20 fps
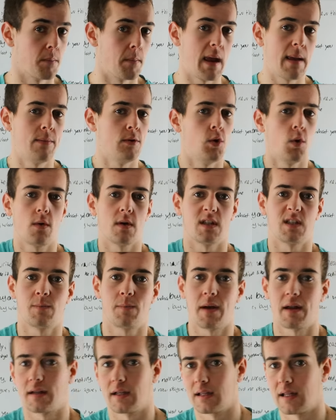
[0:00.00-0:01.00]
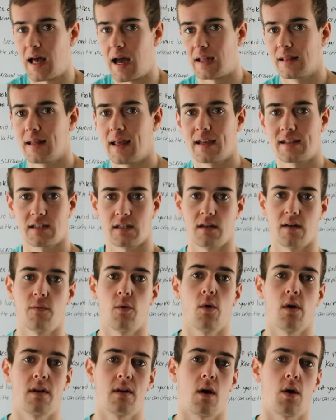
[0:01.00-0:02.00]
maybe you could spend a lot less and
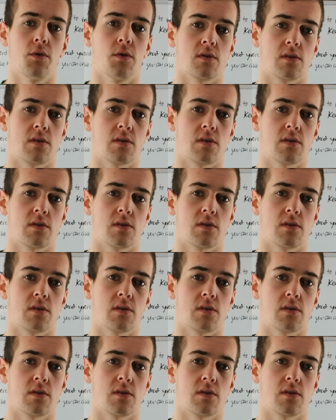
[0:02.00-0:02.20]
avoid all